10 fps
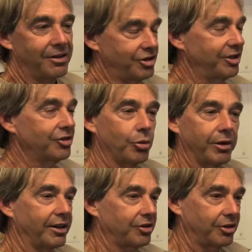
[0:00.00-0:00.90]
she's the one
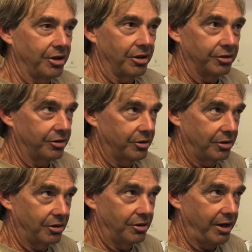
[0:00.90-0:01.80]
that's, you know,
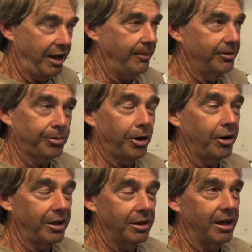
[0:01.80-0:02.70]

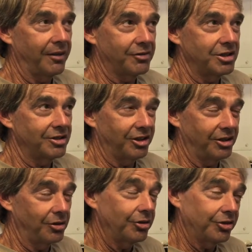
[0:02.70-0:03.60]
spearheading the
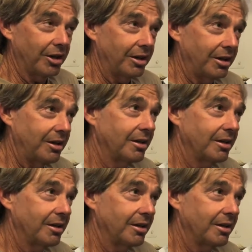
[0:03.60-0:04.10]
FGCU study,